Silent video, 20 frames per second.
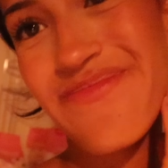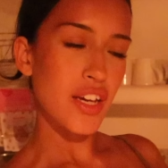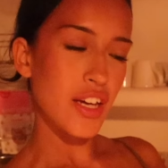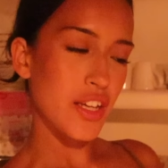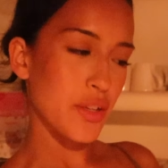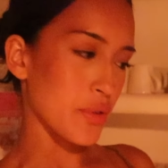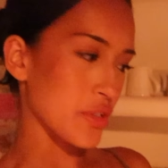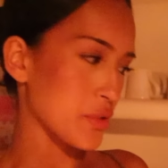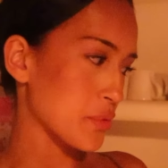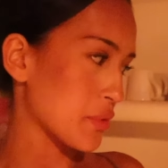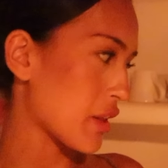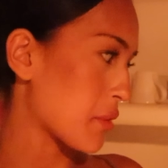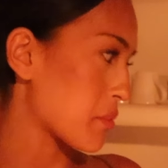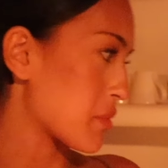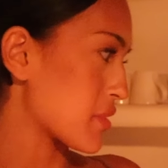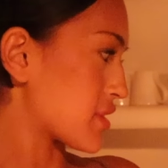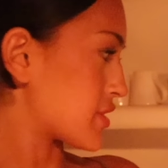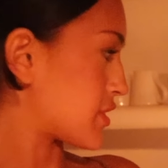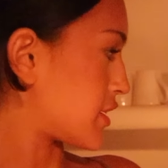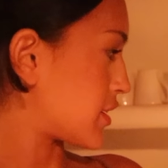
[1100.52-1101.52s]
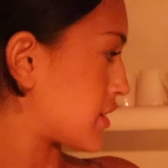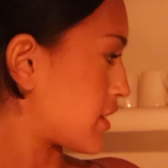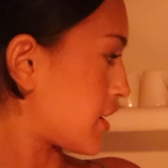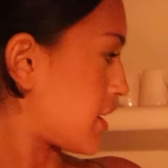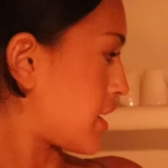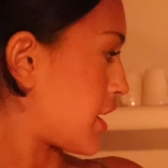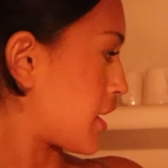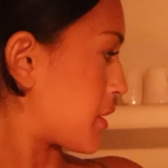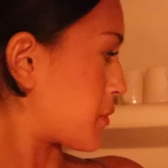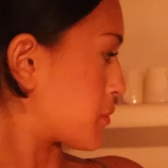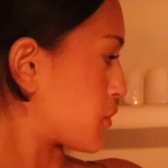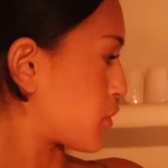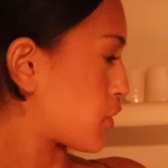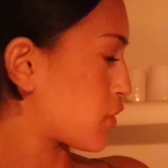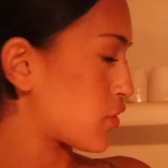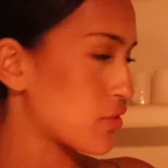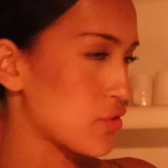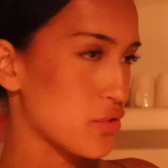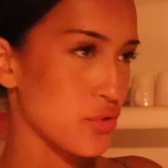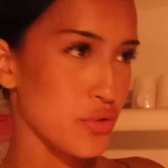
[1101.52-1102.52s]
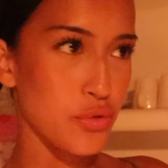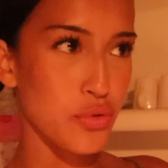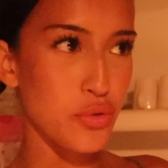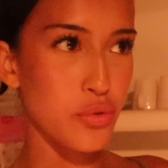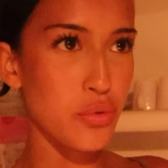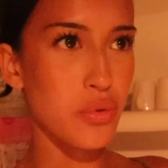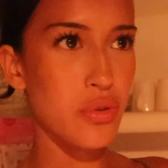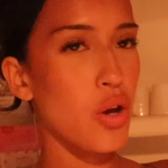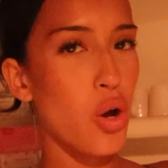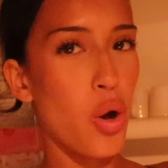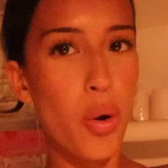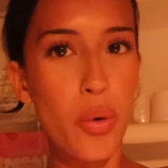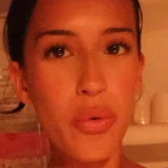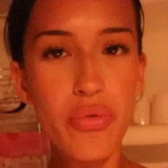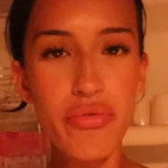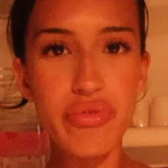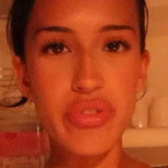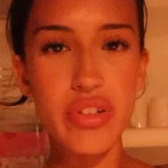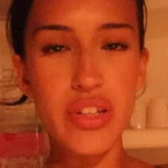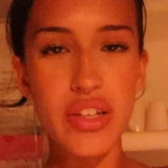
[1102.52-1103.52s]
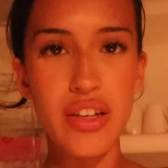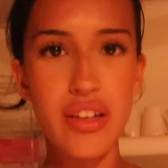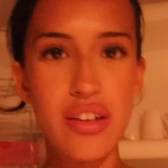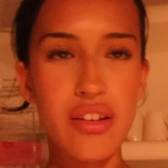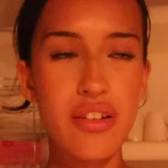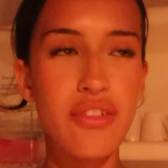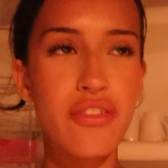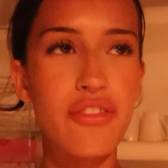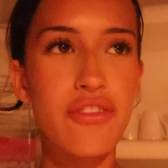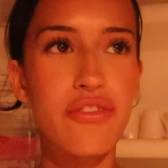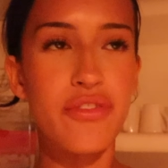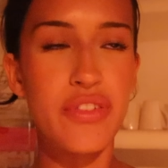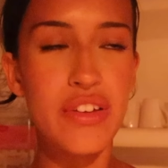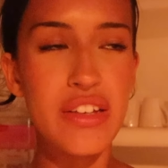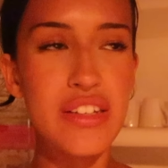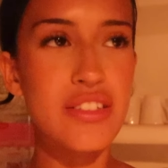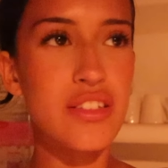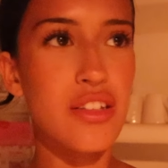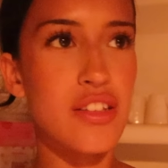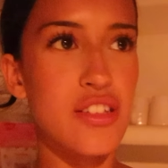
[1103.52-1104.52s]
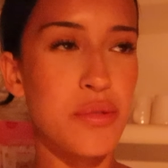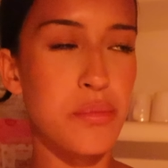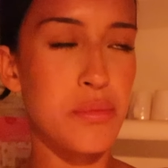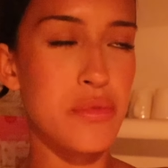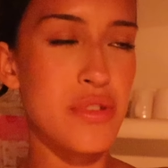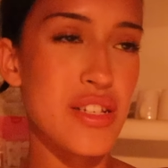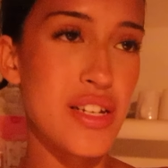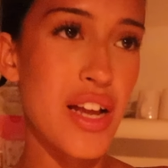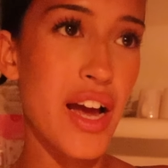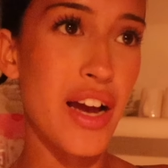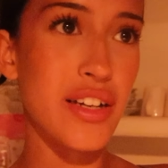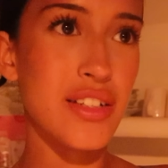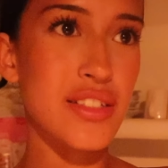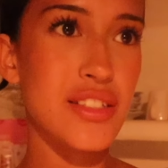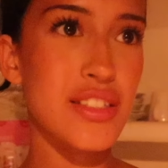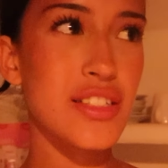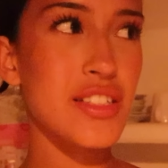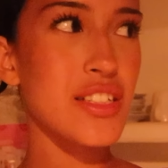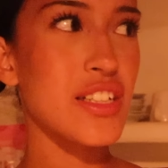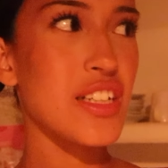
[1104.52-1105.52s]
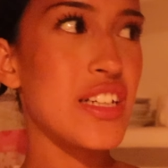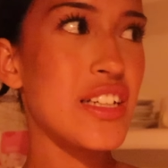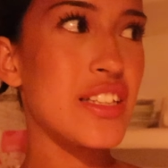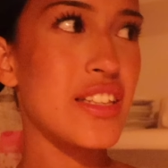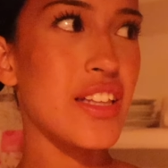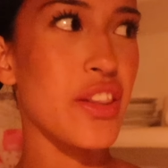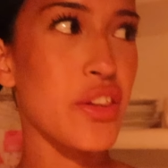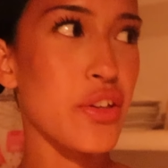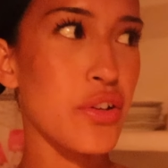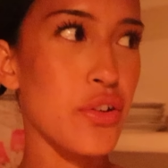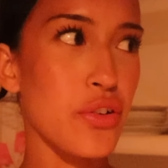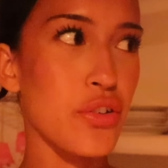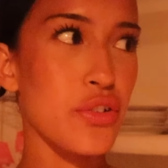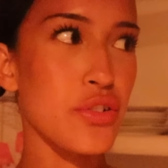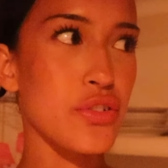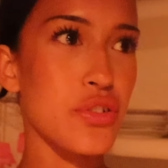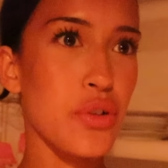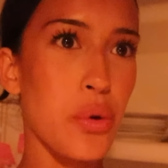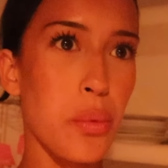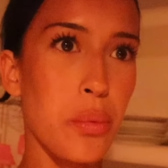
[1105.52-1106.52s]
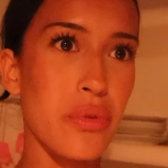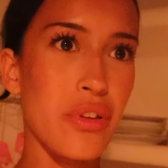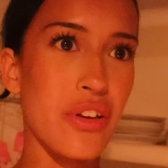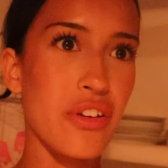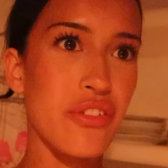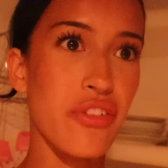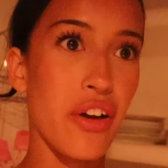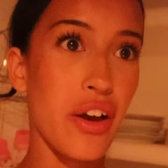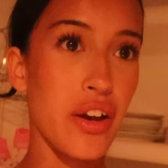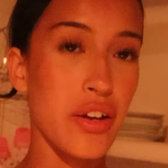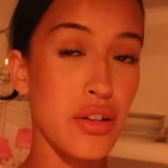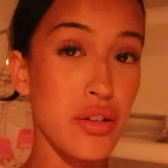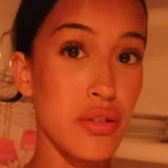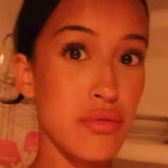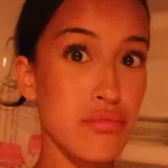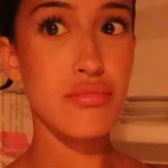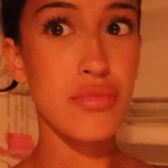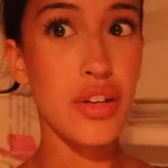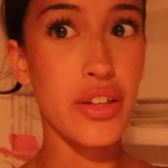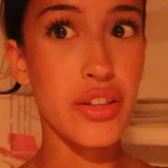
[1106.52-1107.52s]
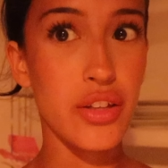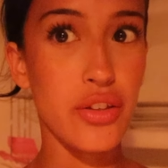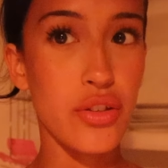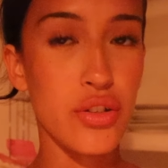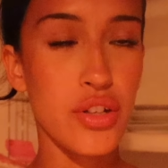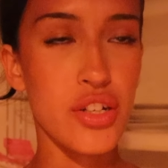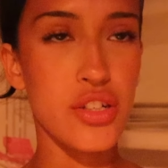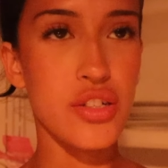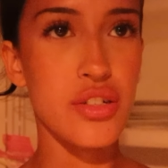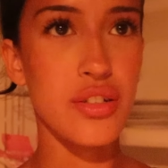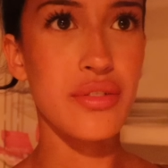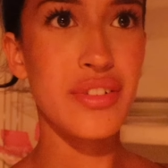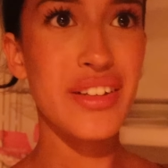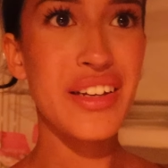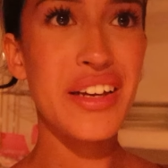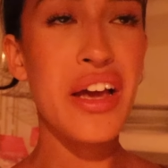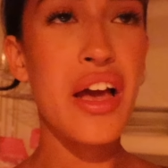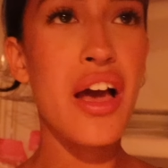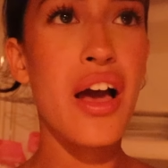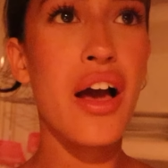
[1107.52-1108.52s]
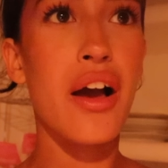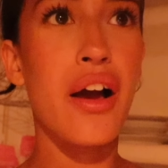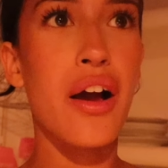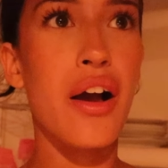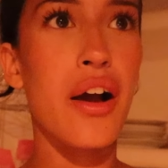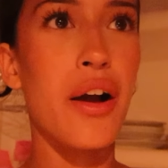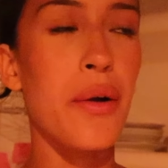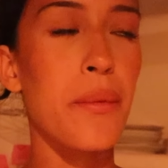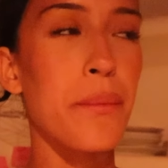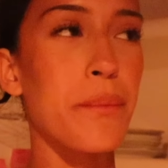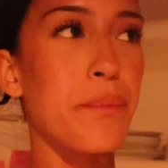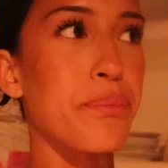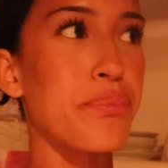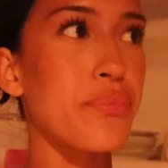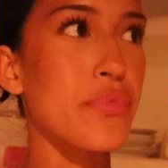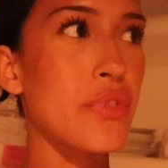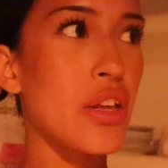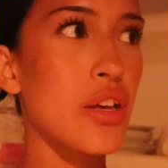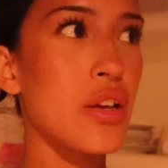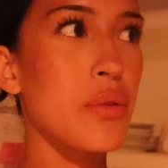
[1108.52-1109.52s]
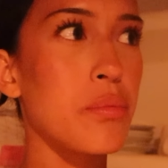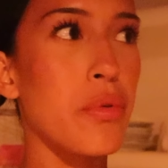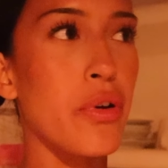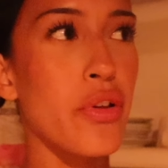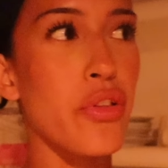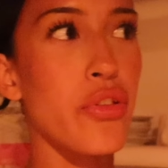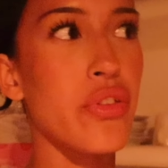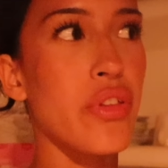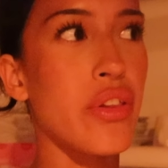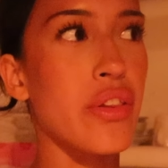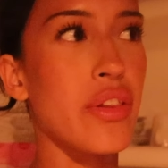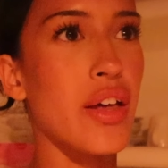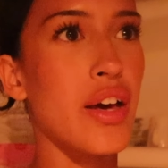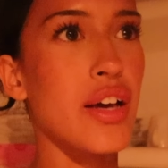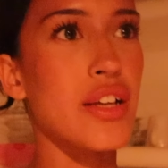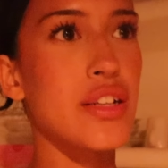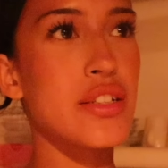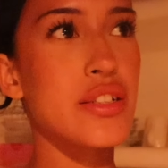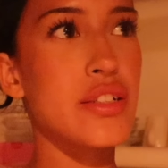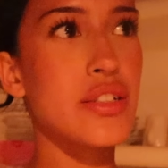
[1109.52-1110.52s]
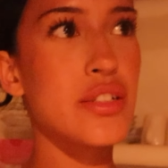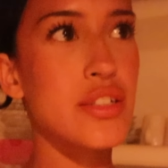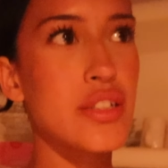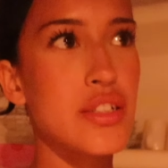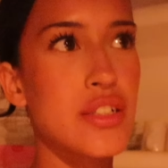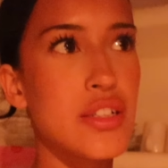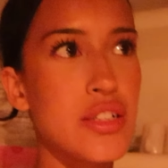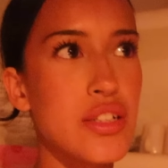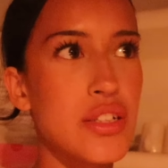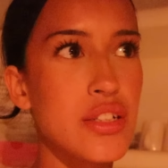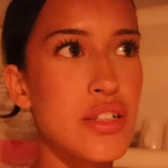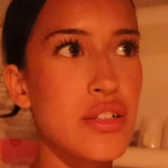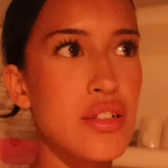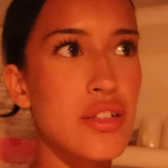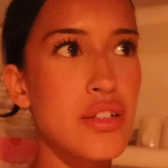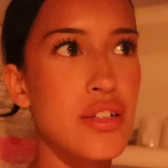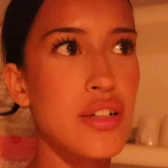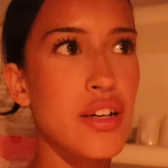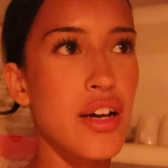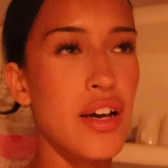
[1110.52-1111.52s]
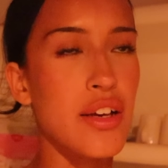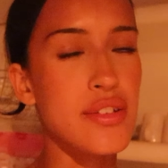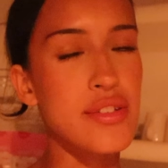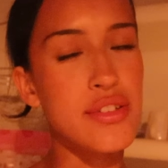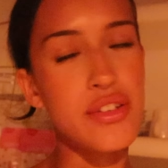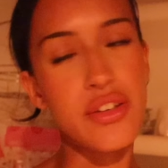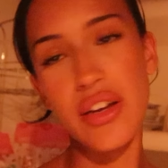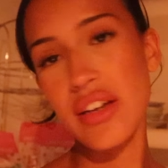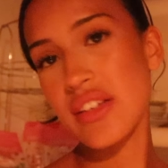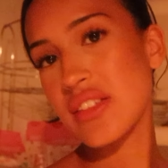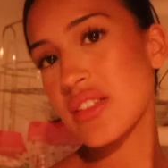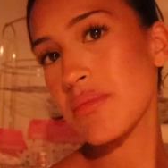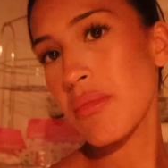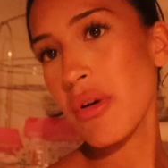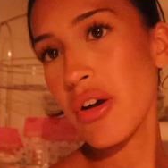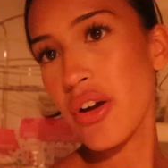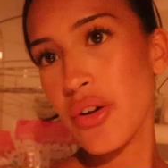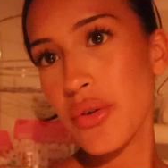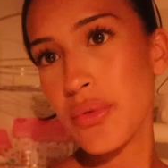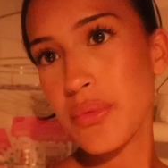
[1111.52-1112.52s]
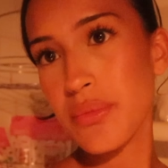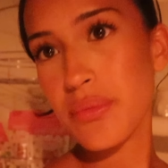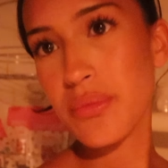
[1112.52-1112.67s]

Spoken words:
Anyways, with that being said, I'm going to hopefully feast on some snacks that the girls hopefully find at the other kitchen. But other than that, I'll see you guys tomorrow.